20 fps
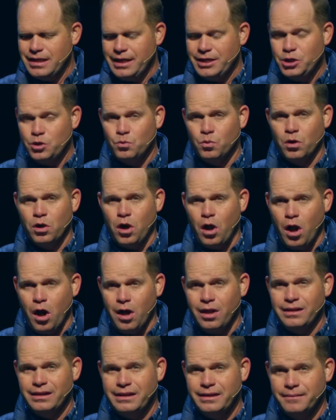and you will
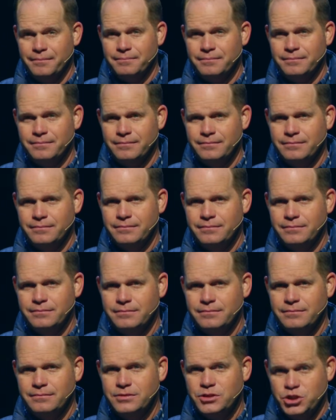call him
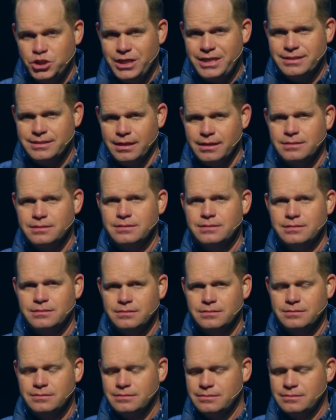Jesus.